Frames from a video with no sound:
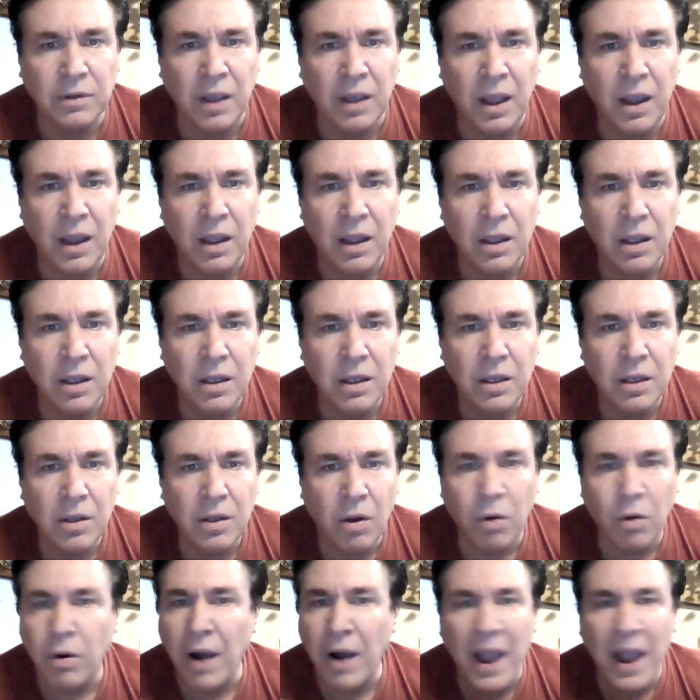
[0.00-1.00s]
okay?
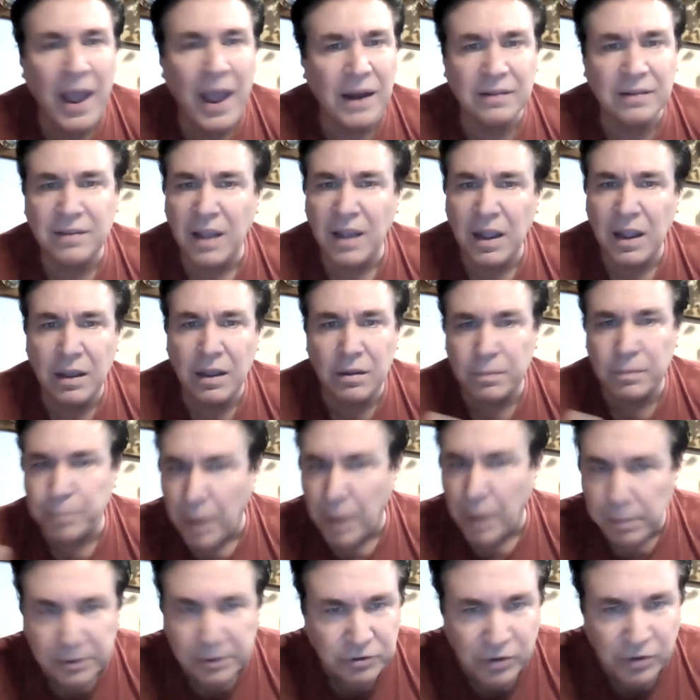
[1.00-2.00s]
Or I had to take
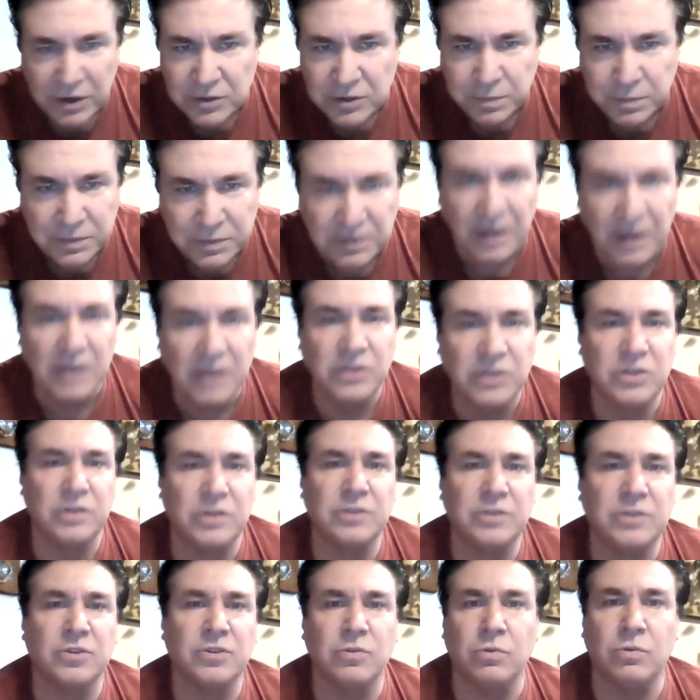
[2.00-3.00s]
public transportation
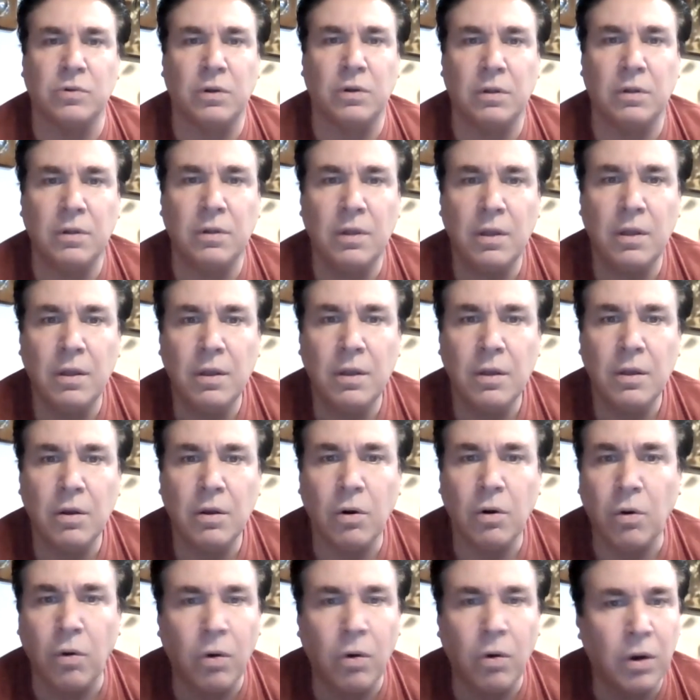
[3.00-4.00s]
to school
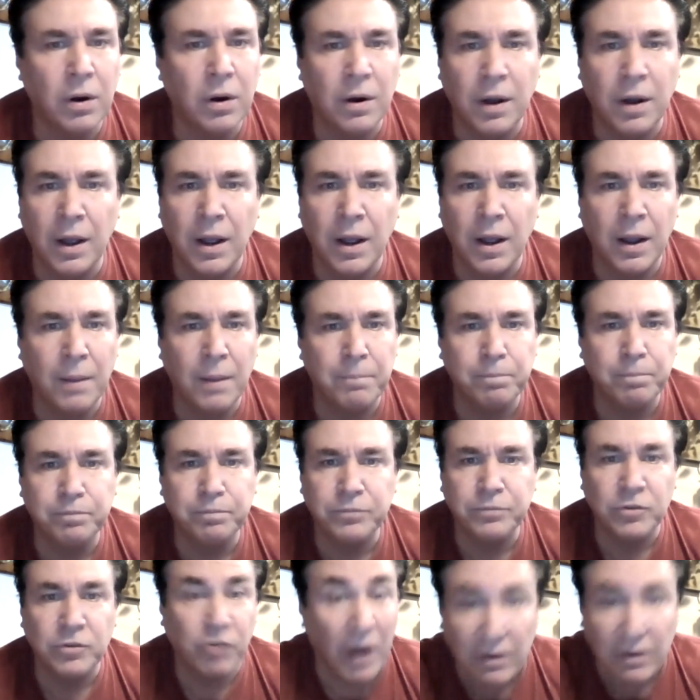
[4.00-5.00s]
or
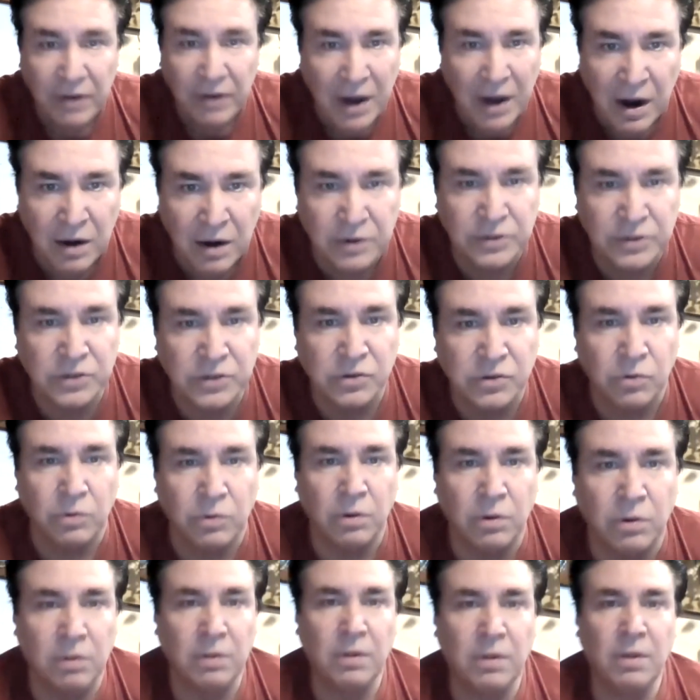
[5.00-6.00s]
drive a car to
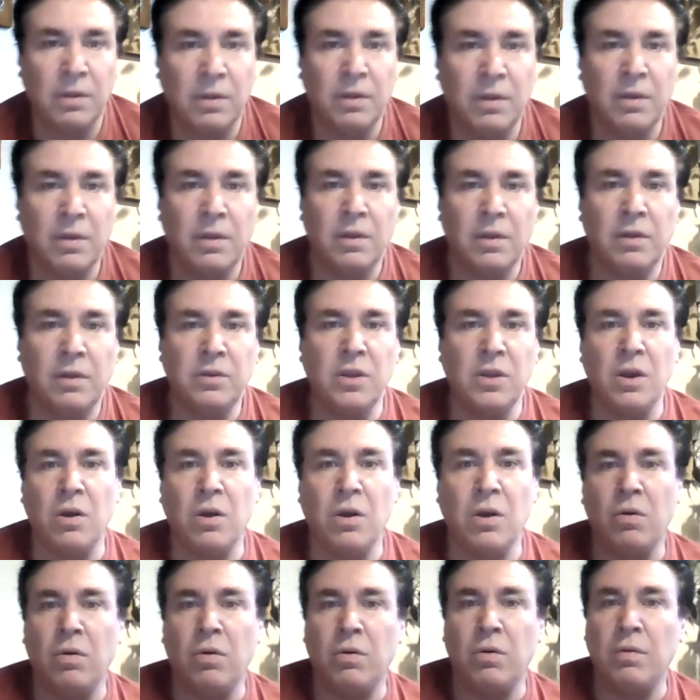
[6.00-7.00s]
school. You
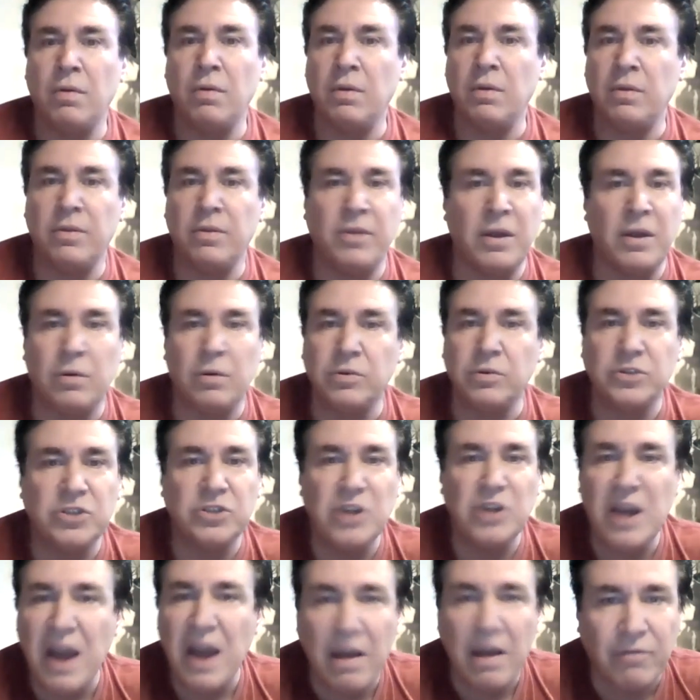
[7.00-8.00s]
know, there was
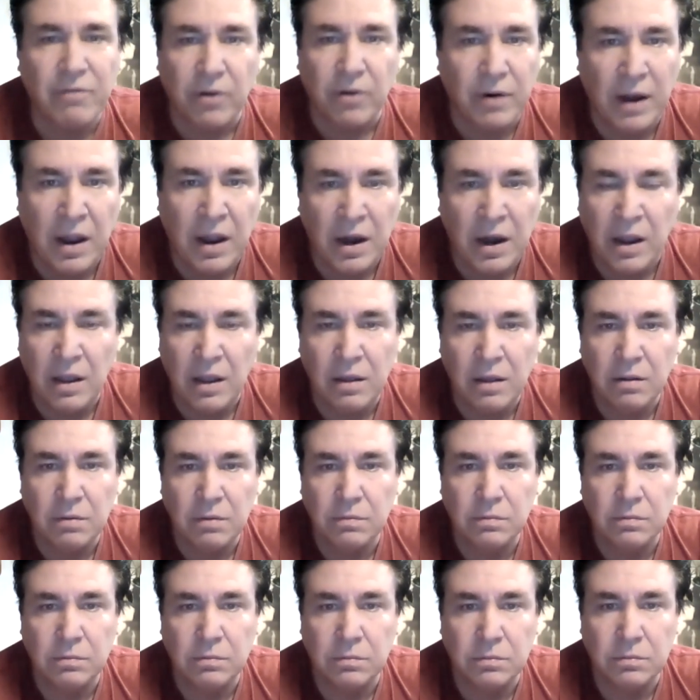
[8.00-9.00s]
never any
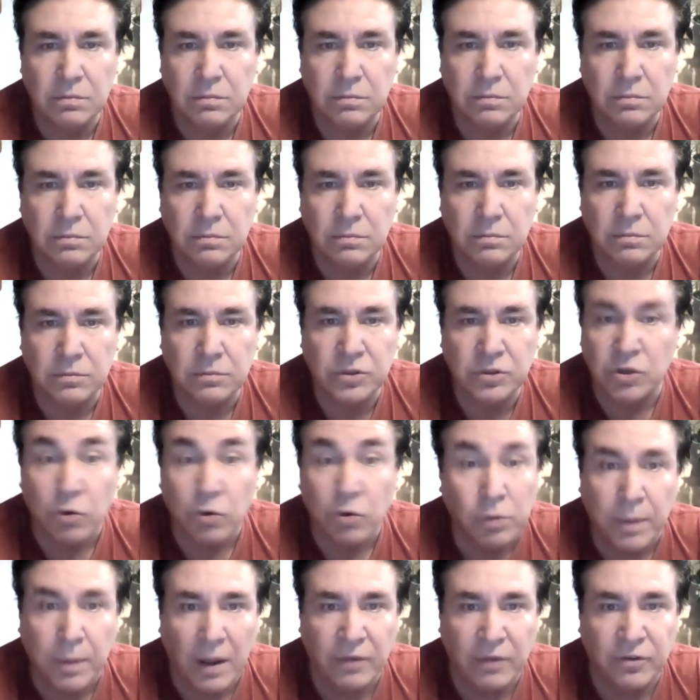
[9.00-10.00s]

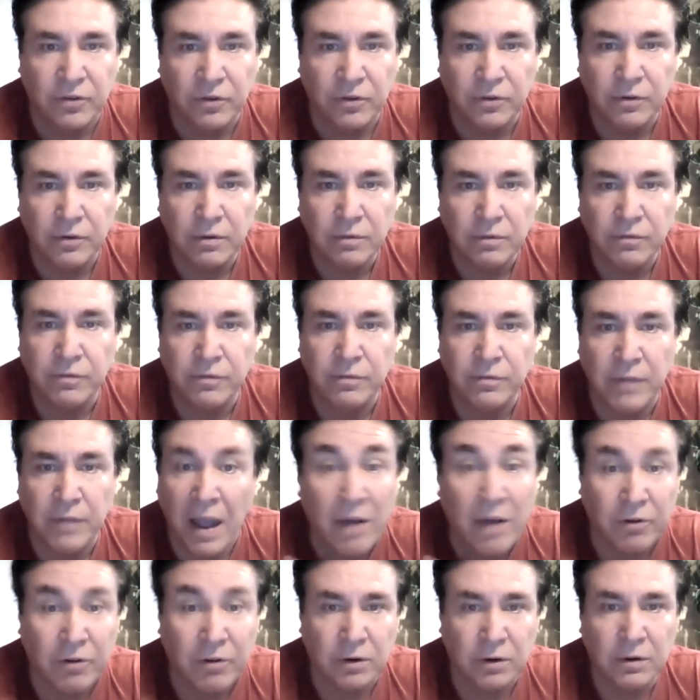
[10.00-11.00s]
school buses
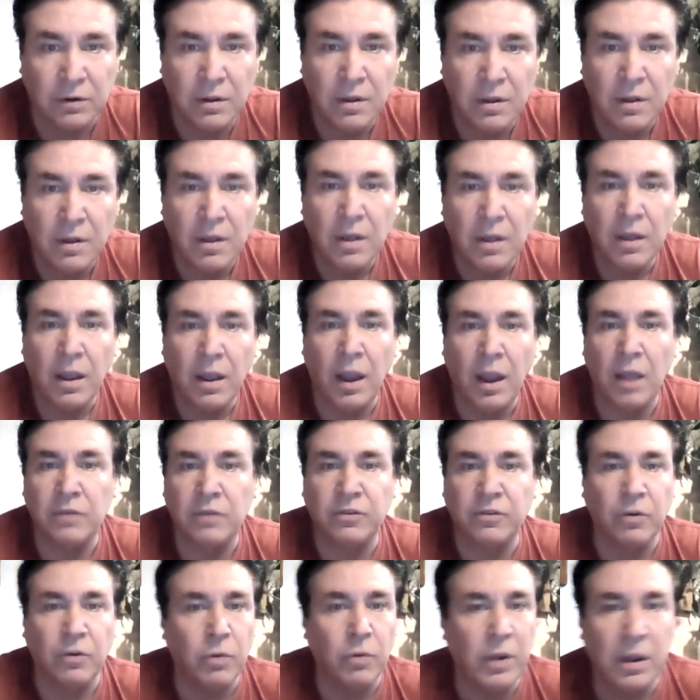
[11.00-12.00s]
ever.
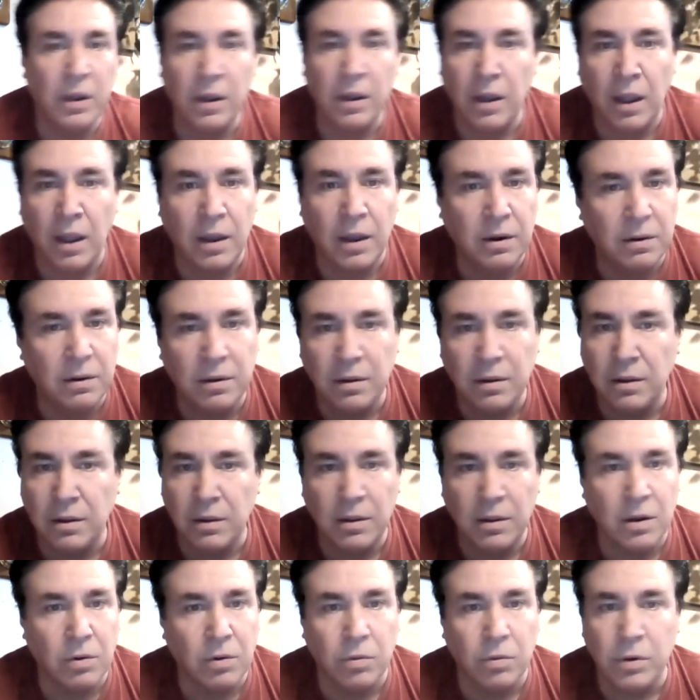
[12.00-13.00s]
And so we
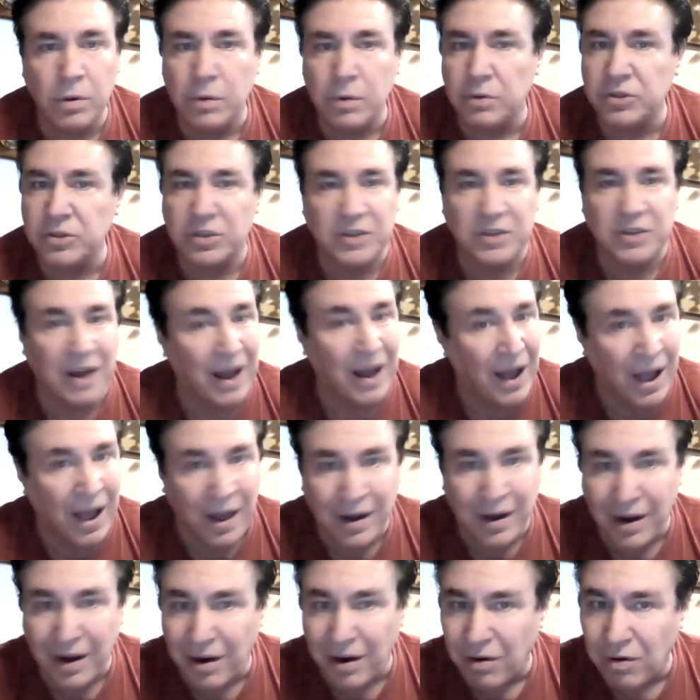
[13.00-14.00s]
were just
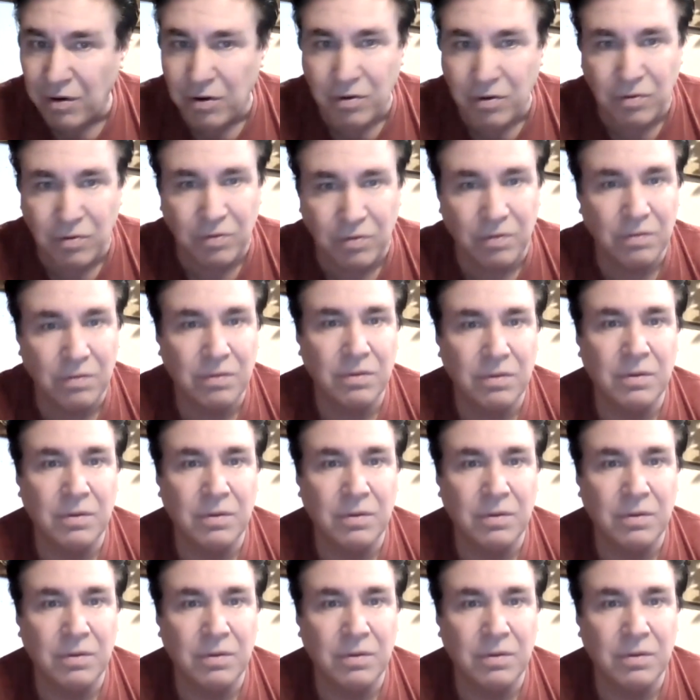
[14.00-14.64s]
on our own.